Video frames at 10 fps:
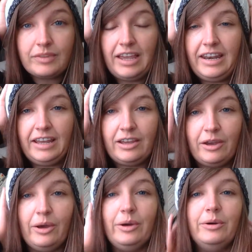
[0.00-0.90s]
And it
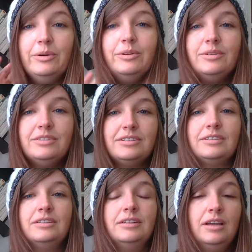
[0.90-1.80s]
goes,
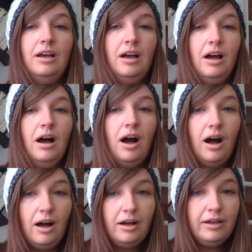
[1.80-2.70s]

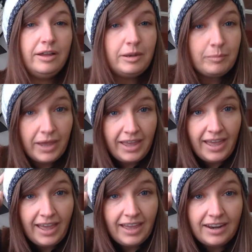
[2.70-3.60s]
on my
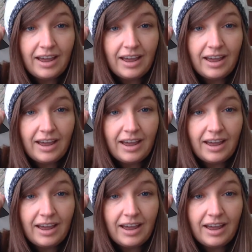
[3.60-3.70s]
head